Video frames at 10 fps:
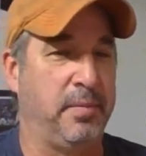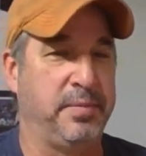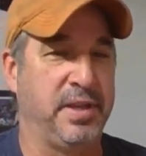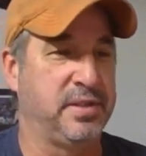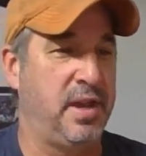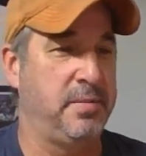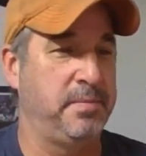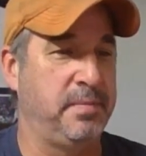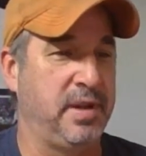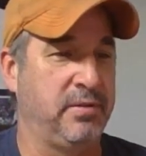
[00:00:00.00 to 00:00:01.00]
Thanks a lot.
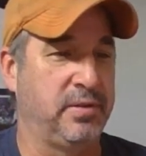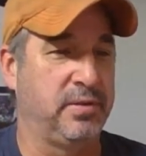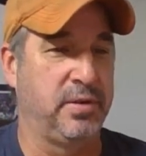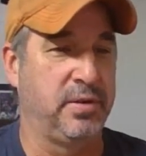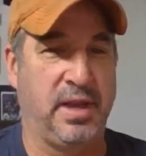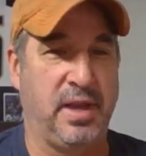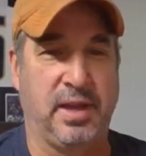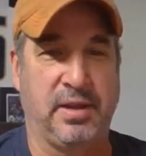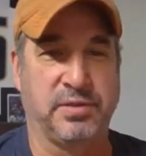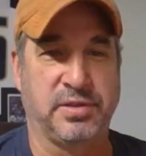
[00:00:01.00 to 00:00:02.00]
Have a good night.
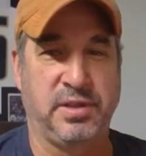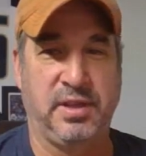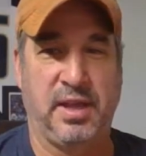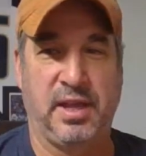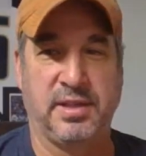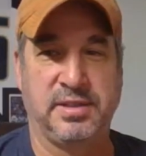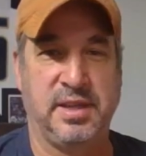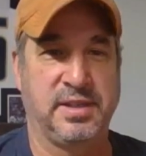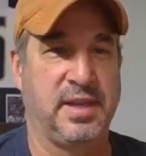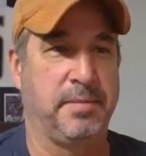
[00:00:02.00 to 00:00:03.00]
I will see you guys
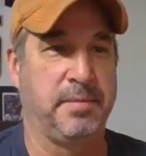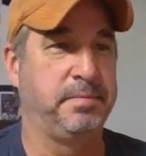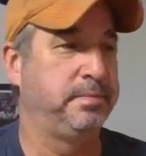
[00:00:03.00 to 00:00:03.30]
next time.